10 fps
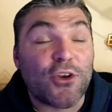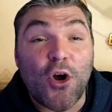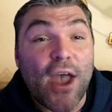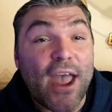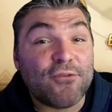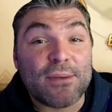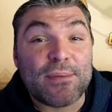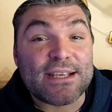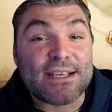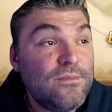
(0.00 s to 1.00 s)
every
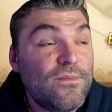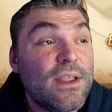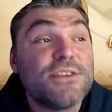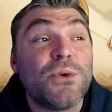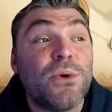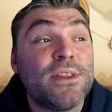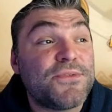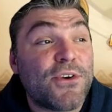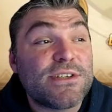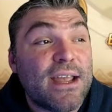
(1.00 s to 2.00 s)
piece of gear. So on this
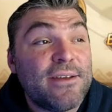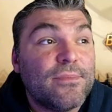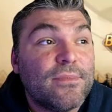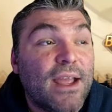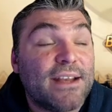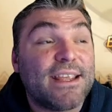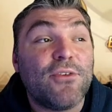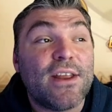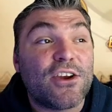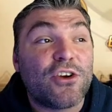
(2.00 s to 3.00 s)
first item, I'd get rid
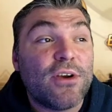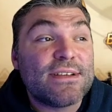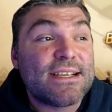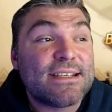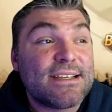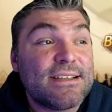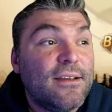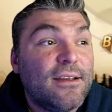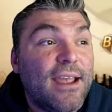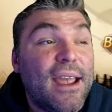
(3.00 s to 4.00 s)
of the crit
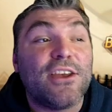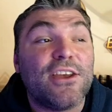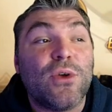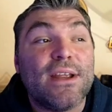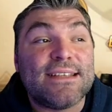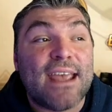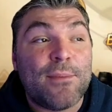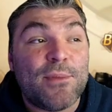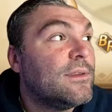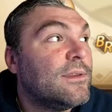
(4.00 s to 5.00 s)
resistance and the crit
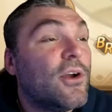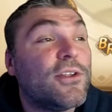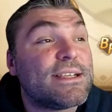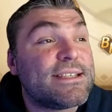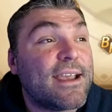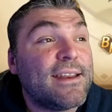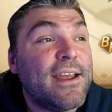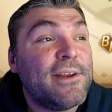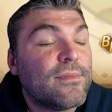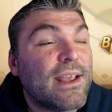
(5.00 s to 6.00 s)
damage. On the second
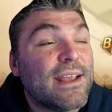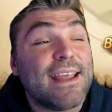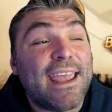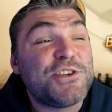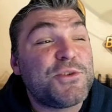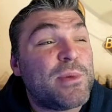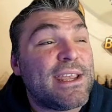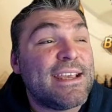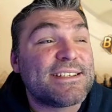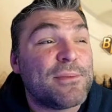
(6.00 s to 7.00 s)
item, the HP
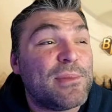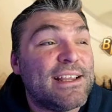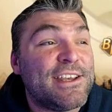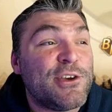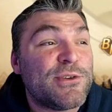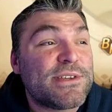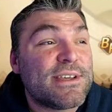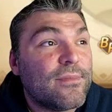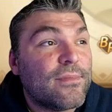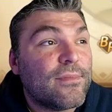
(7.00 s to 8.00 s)
is completely
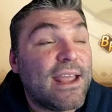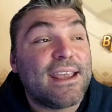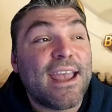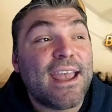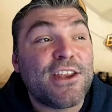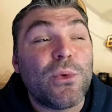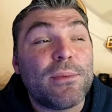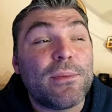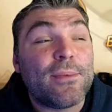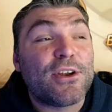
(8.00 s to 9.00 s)
useless. And again, you want to be
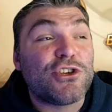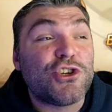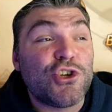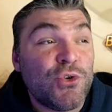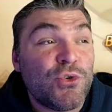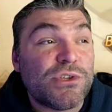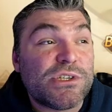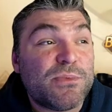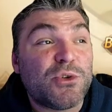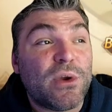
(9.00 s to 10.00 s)
able to choose
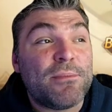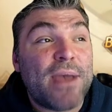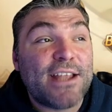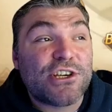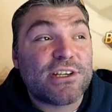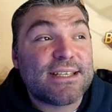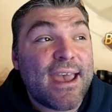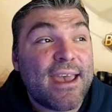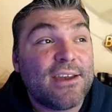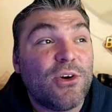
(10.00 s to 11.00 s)
between magic
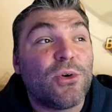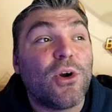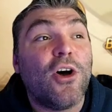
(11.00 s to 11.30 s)
attack or all